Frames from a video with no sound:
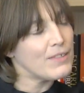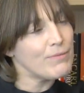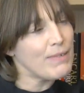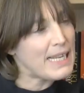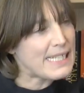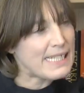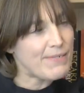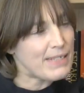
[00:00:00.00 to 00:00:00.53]
of
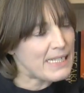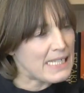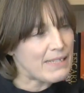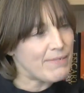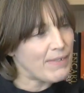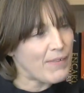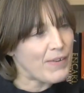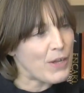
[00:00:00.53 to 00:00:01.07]
relativity
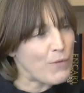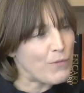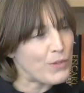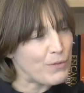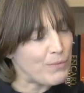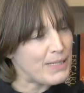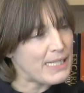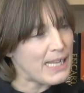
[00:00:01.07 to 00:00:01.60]
that very often
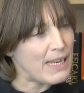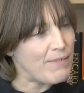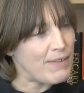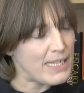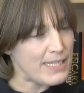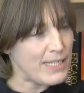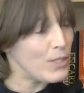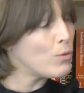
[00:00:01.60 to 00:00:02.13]
the retail
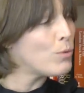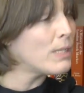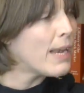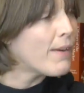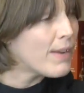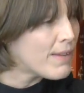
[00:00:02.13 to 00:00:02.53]
investor, the ordinary